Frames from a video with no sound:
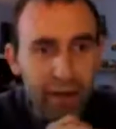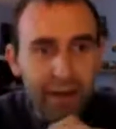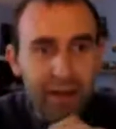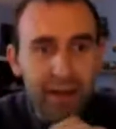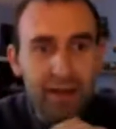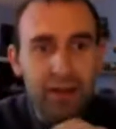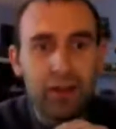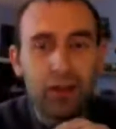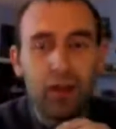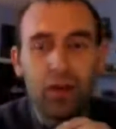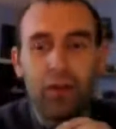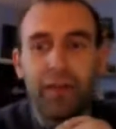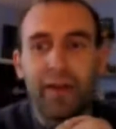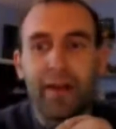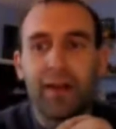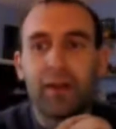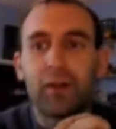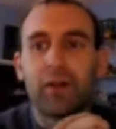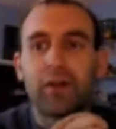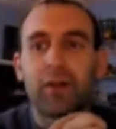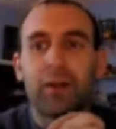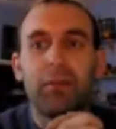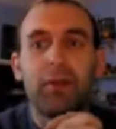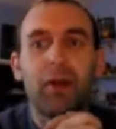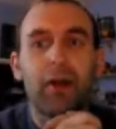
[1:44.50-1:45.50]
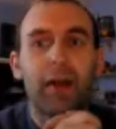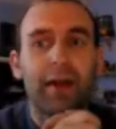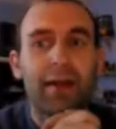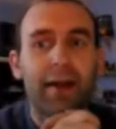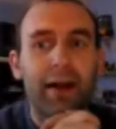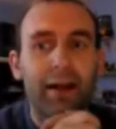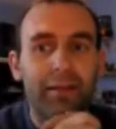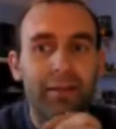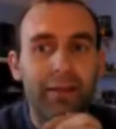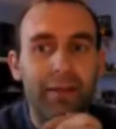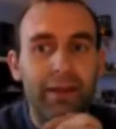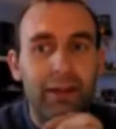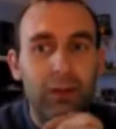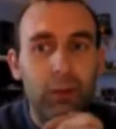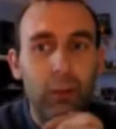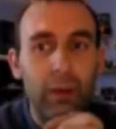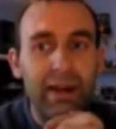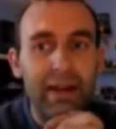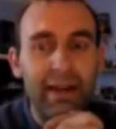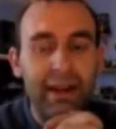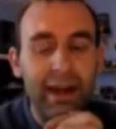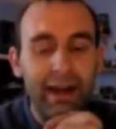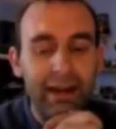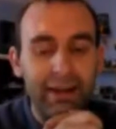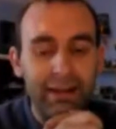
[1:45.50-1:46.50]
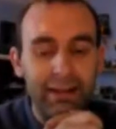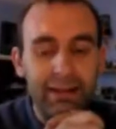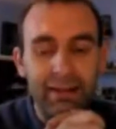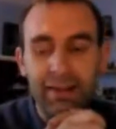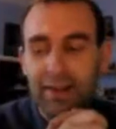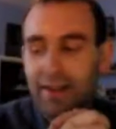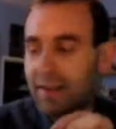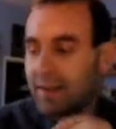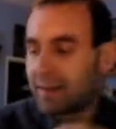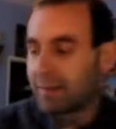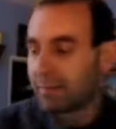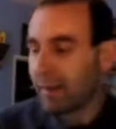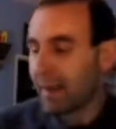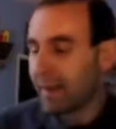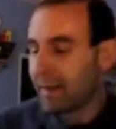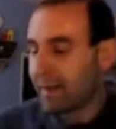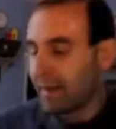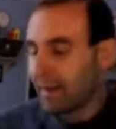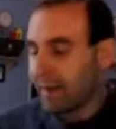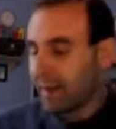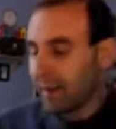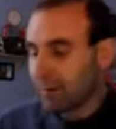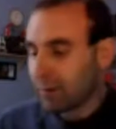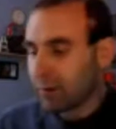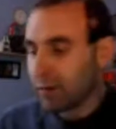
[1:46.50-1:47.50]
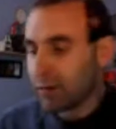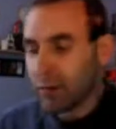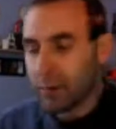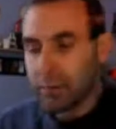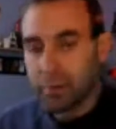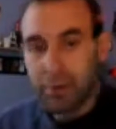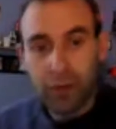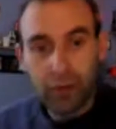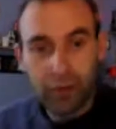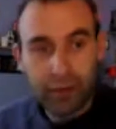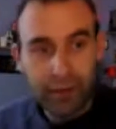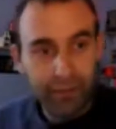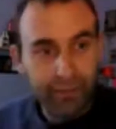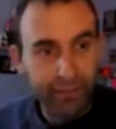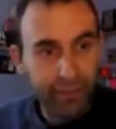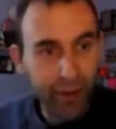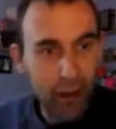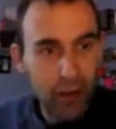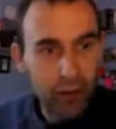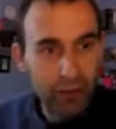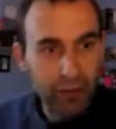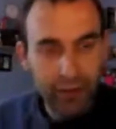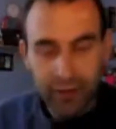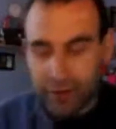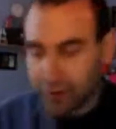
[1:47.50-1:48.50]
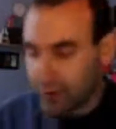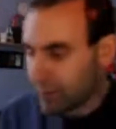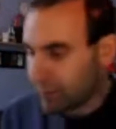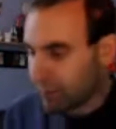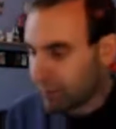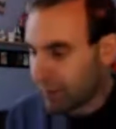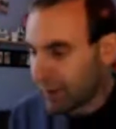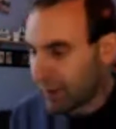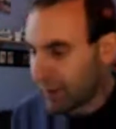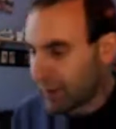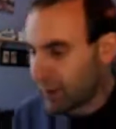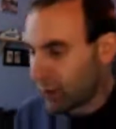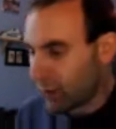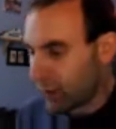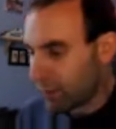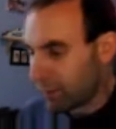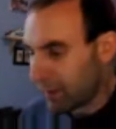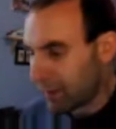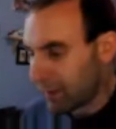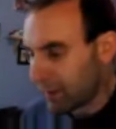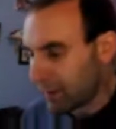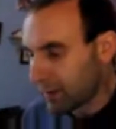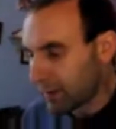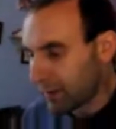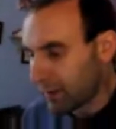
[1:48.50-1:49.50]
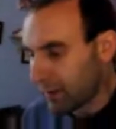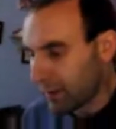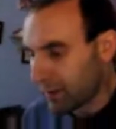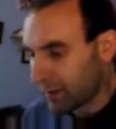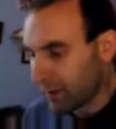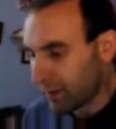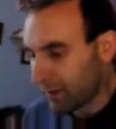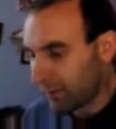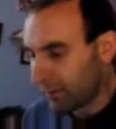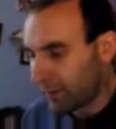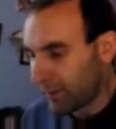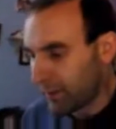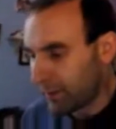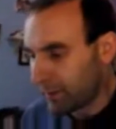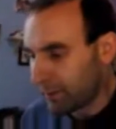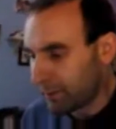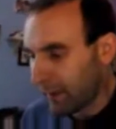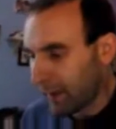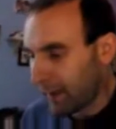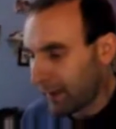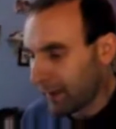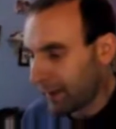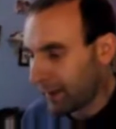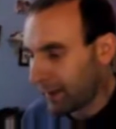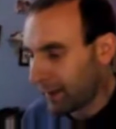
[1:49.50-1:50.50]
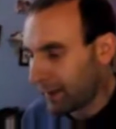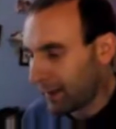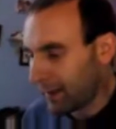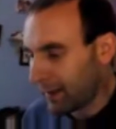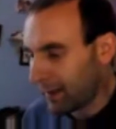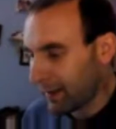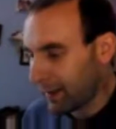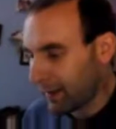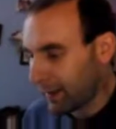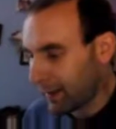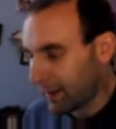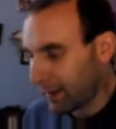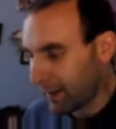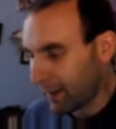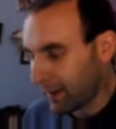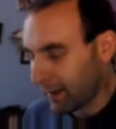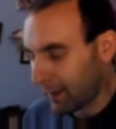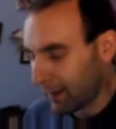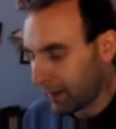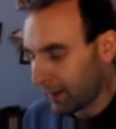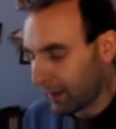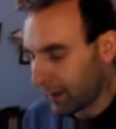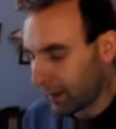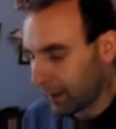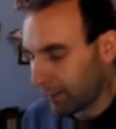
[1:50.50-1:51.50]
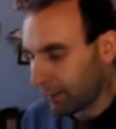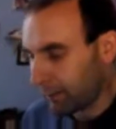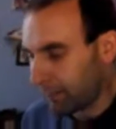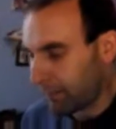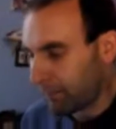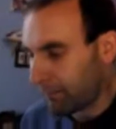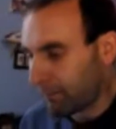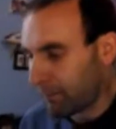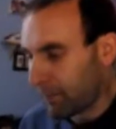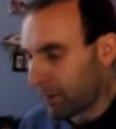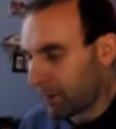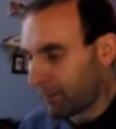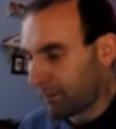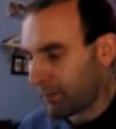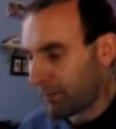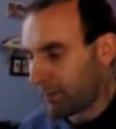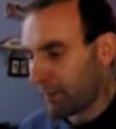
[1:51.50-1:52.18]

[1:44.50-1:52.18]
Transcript: all of these little things which I'm looking at for this weekend is mainly. I'm just going to mute the phone. It's just really annoying me. It's on a feedback. Um,